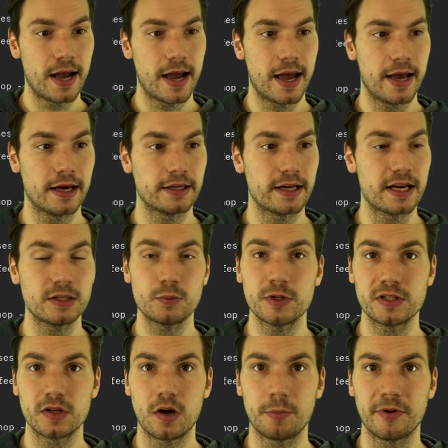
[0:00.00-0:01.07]
And as we
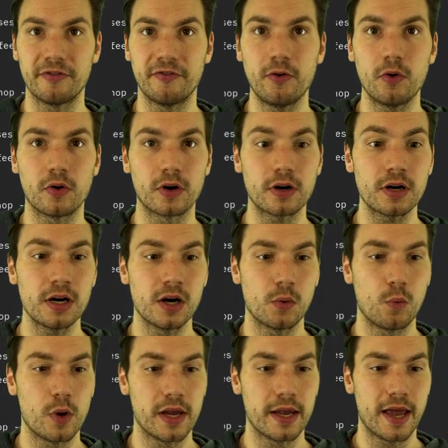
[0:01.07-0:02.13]
saw before,
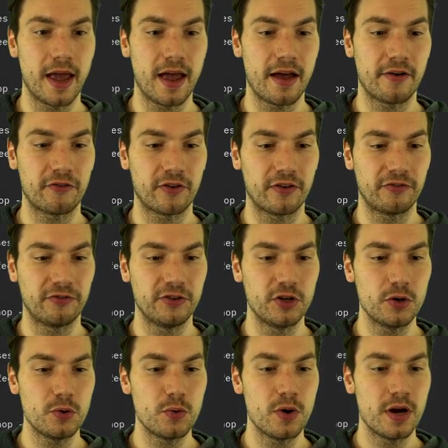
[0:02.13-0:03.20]
we have a
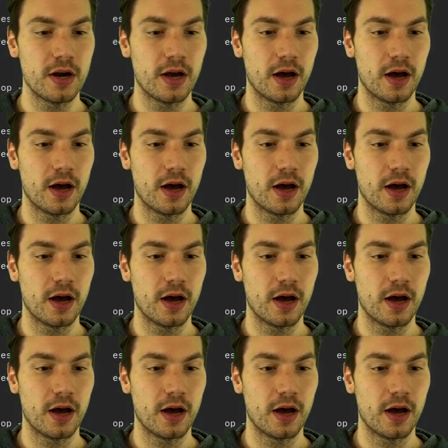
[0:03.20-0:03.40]
few